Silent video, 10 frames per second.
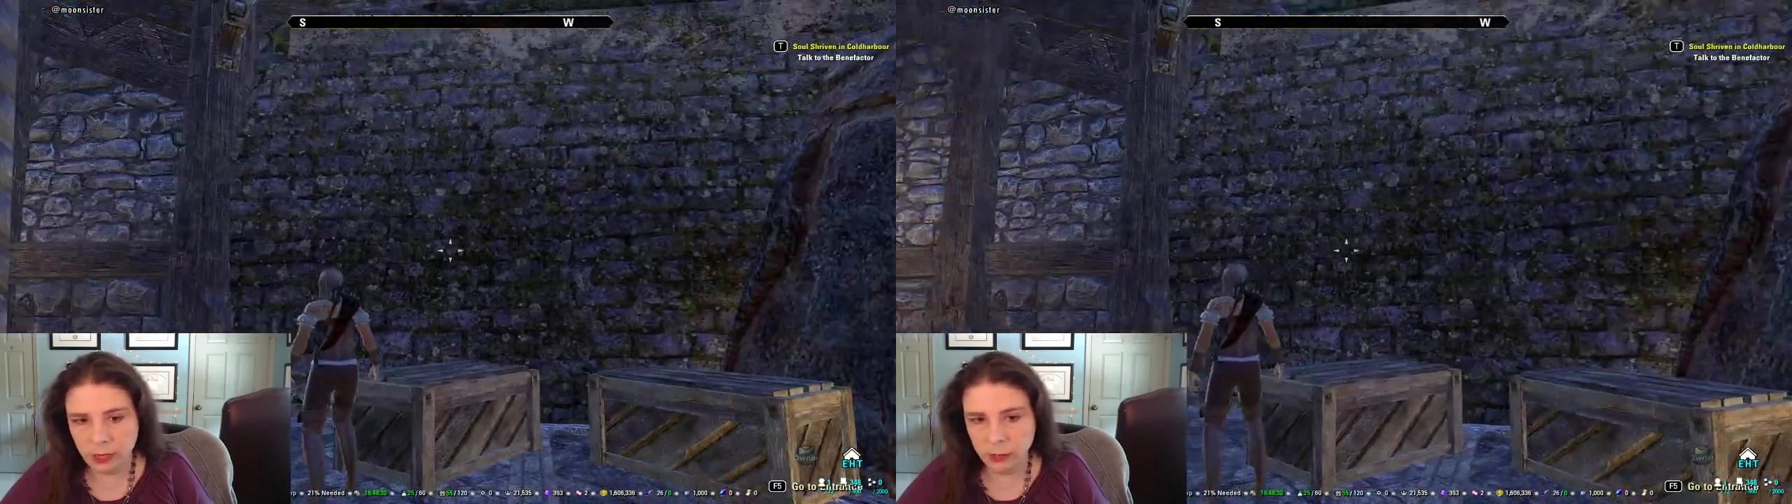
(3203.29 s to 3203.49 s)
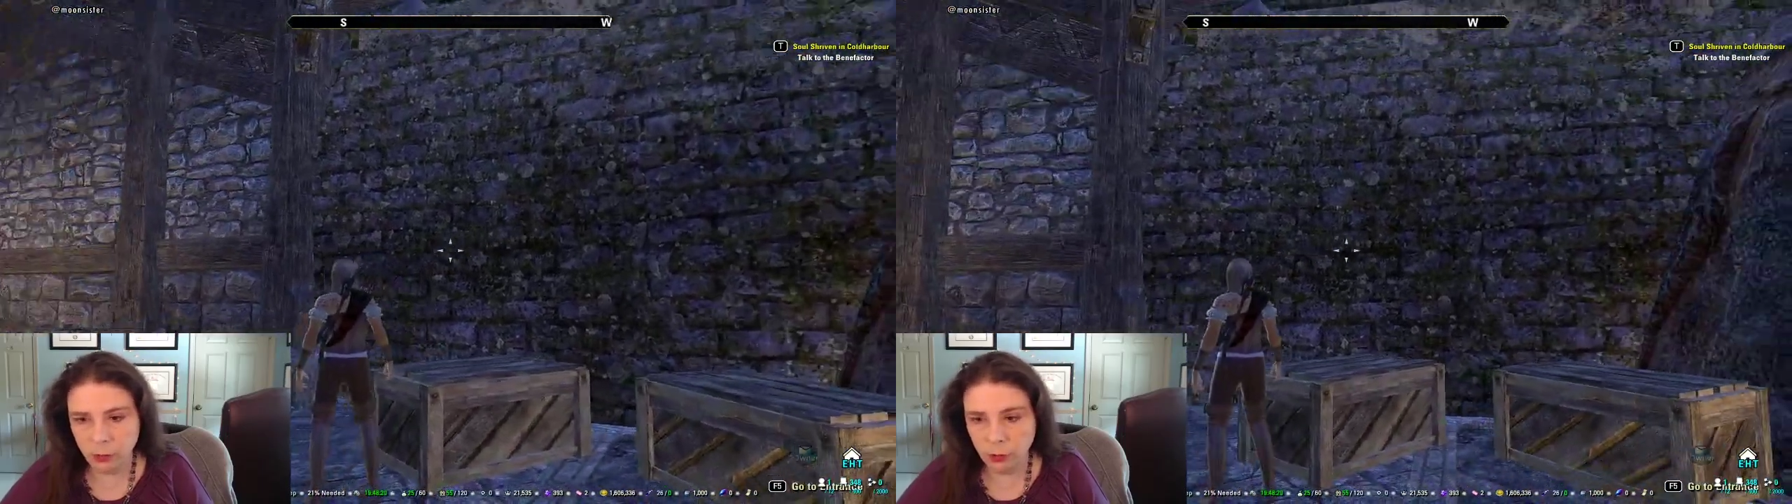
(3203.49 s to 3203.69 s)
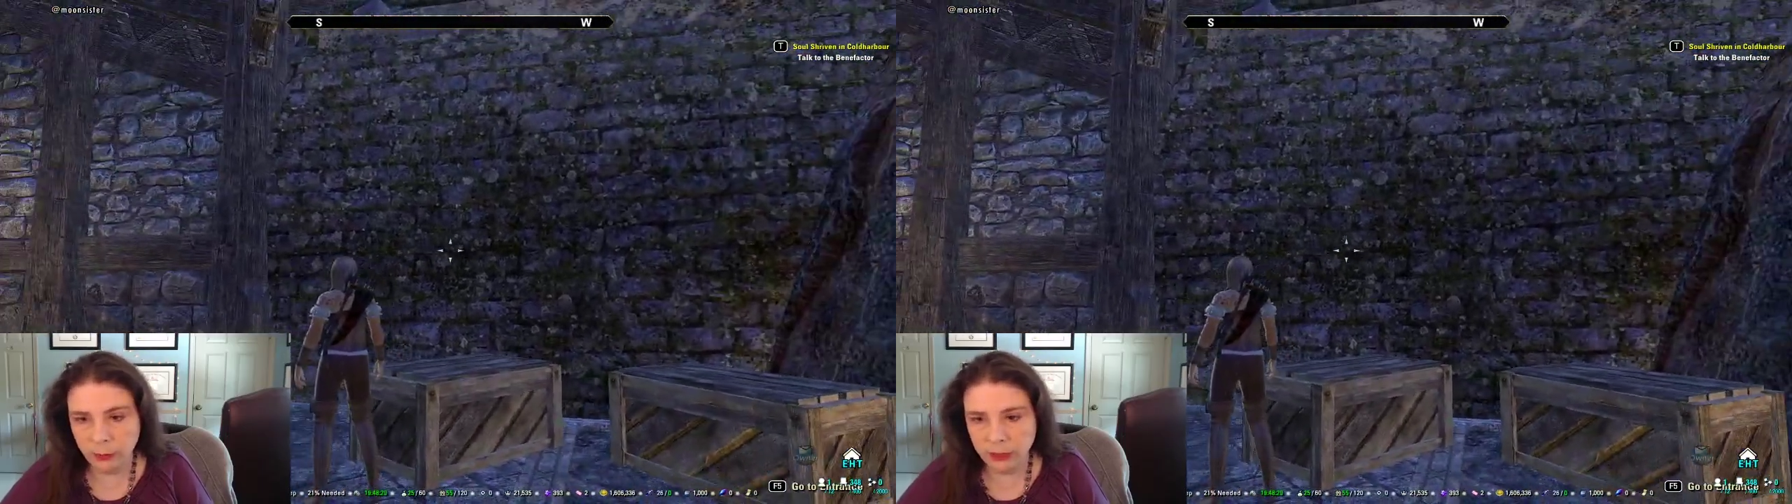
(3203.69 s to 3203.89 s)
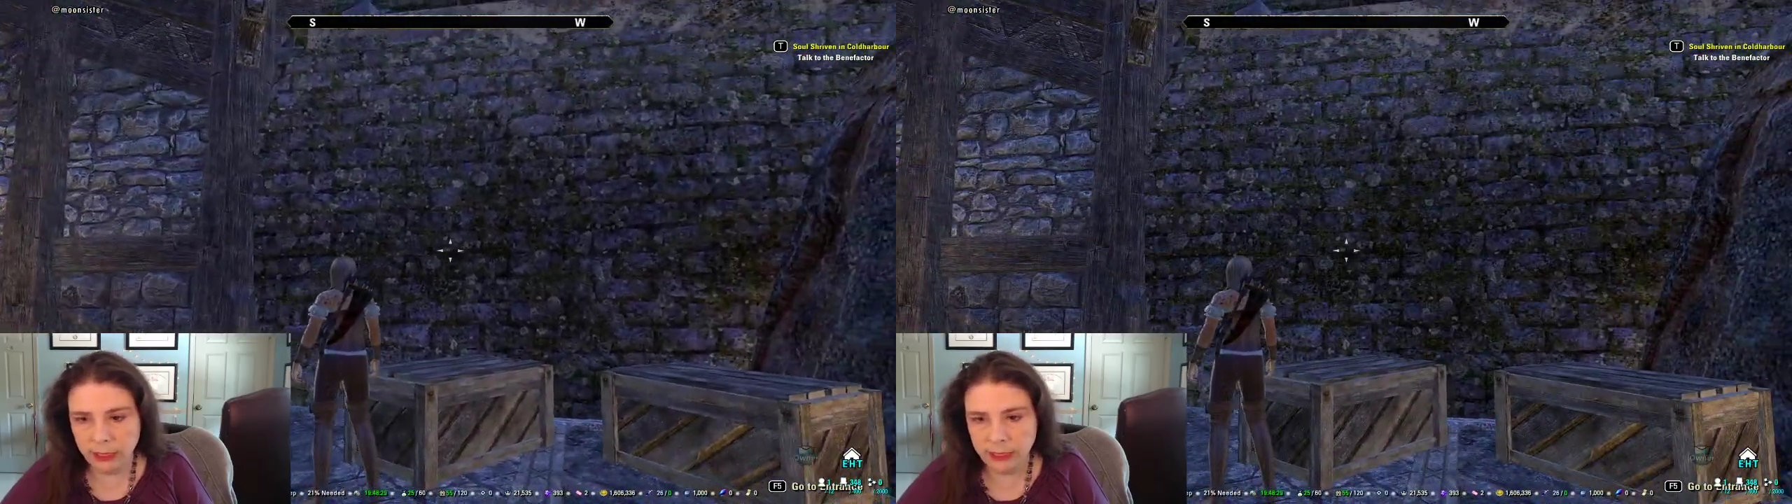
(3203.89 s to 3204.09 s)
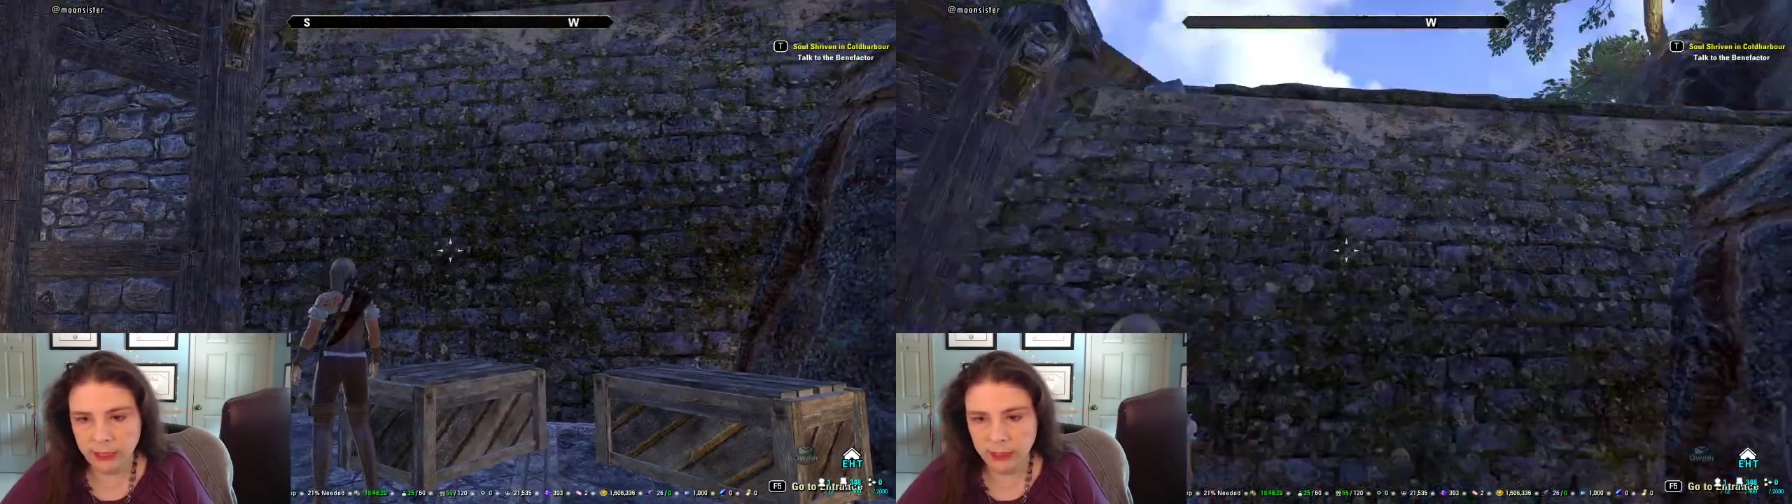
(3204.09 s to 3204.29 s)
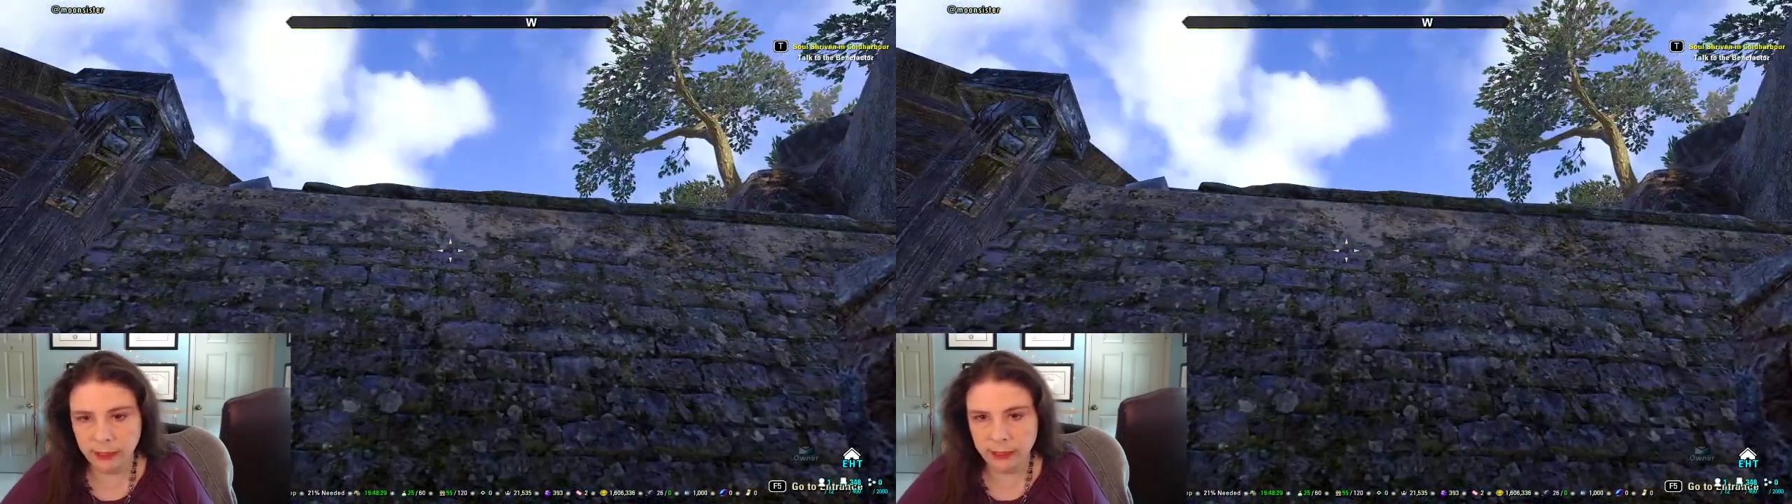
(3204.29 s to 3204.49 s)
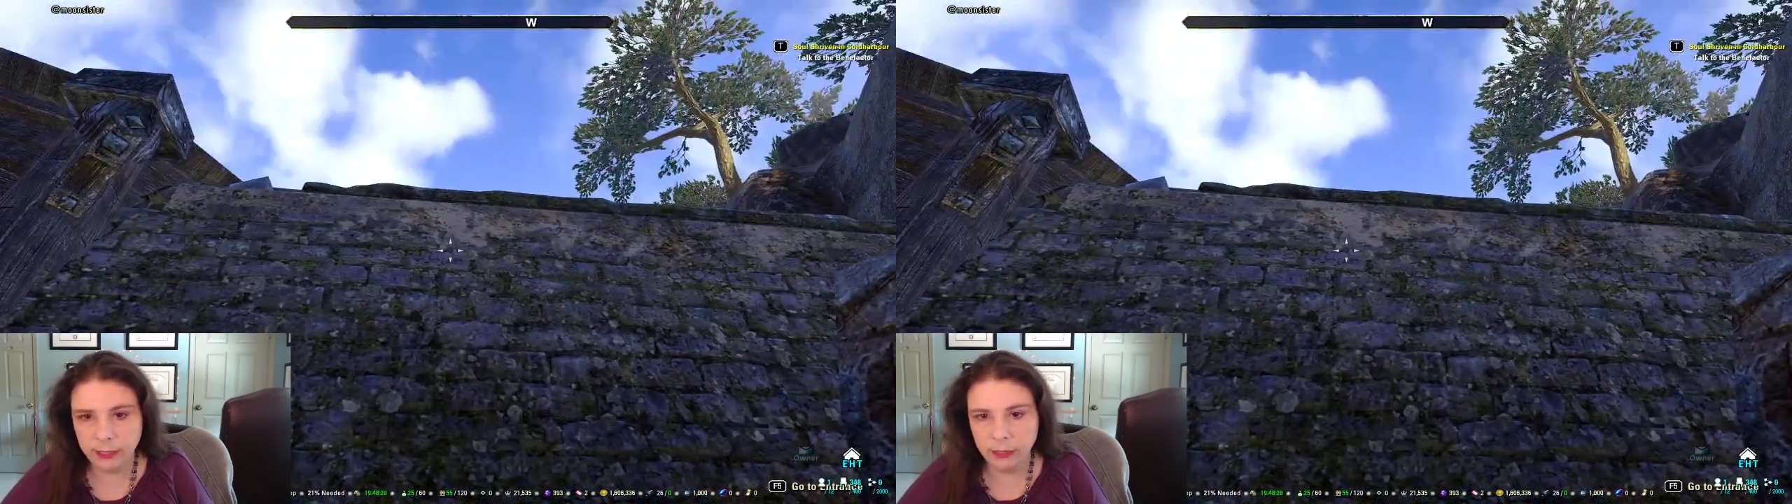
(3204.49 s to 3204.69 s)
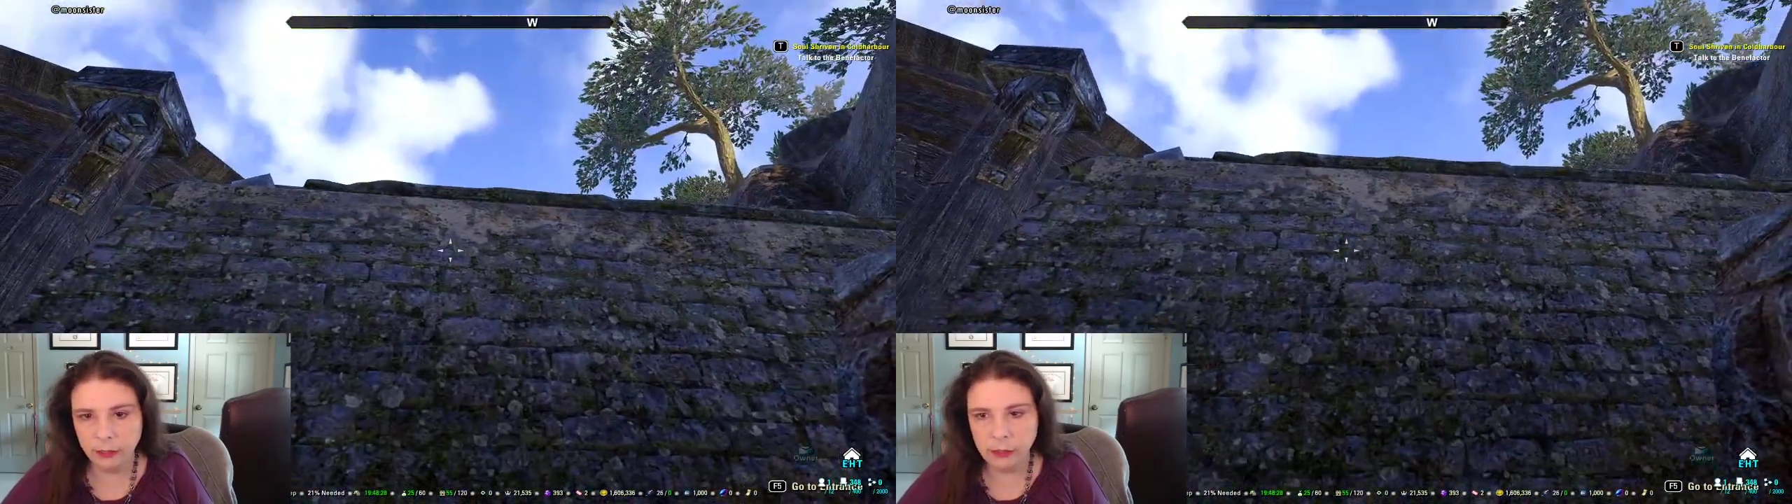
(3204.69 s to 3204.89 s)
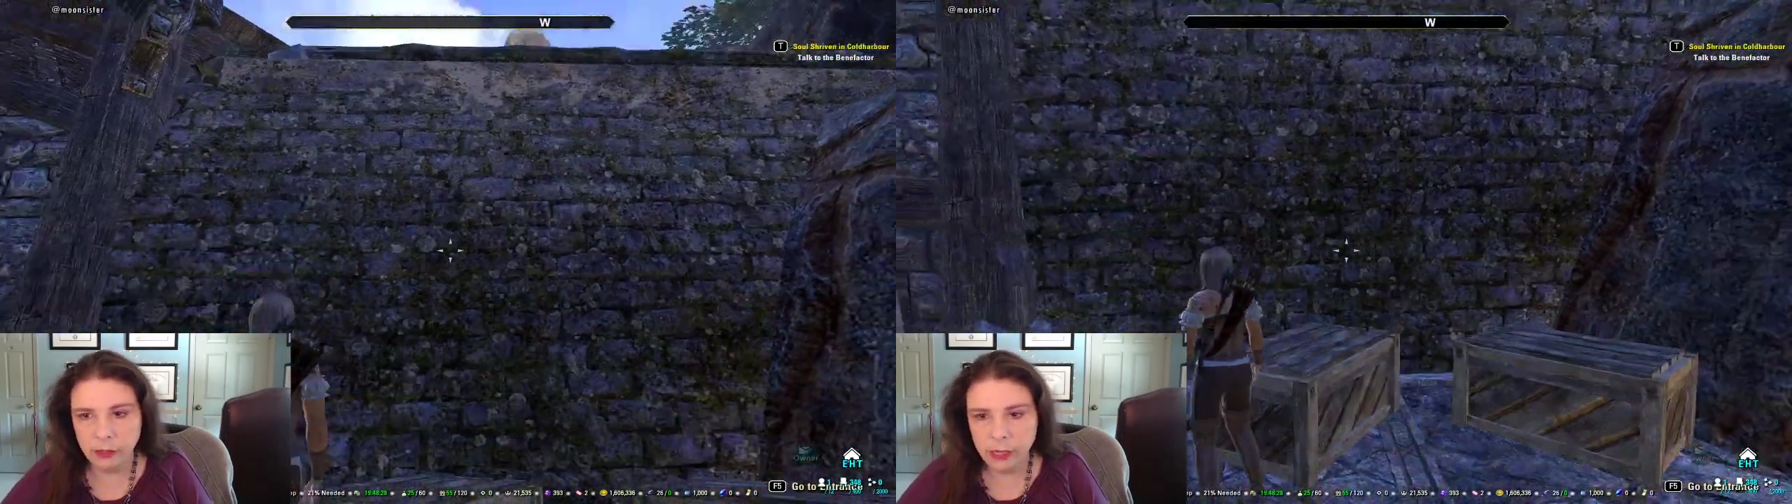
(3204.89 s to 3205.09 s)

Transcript: normally here.